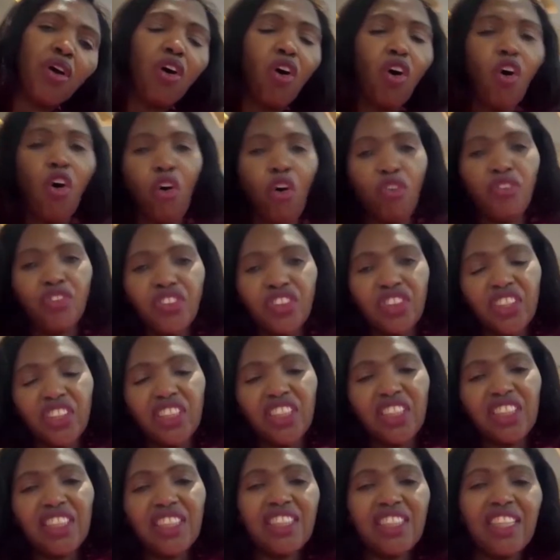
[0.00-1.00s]
offs
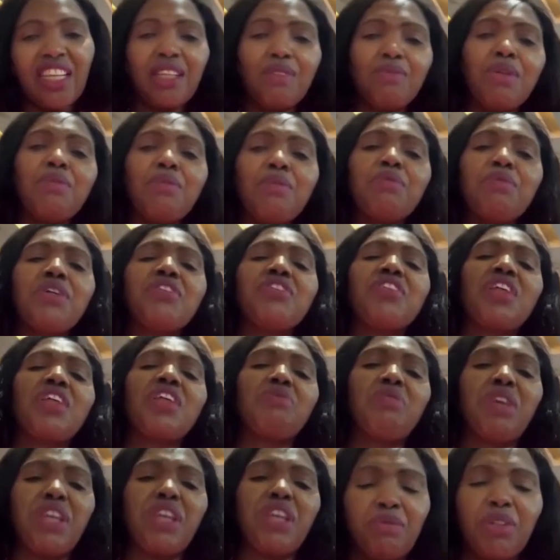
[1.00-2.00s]
than maybe the
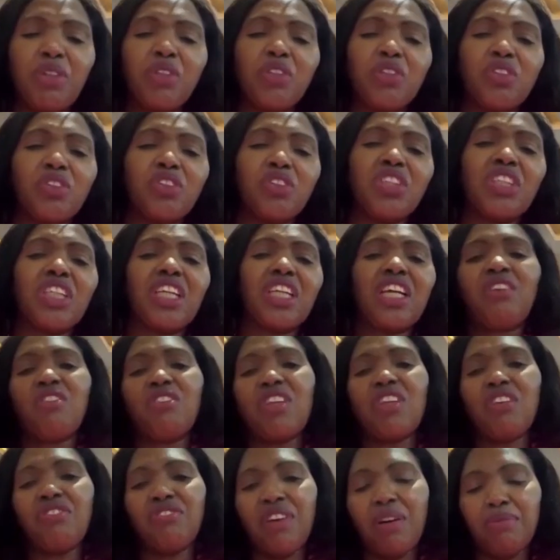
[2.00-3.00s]
men, because to take care of
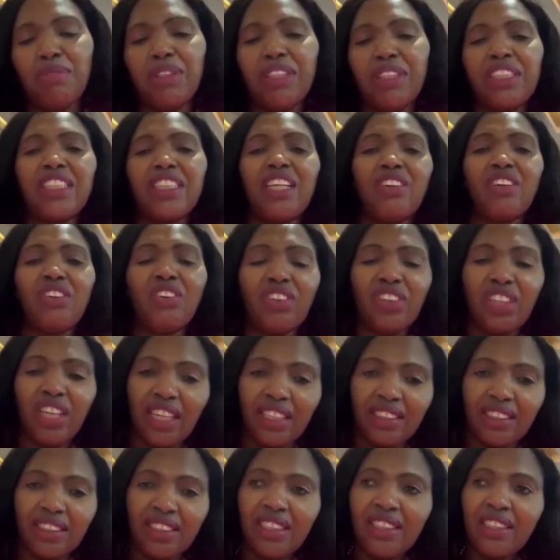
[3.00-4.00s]
their families and all that.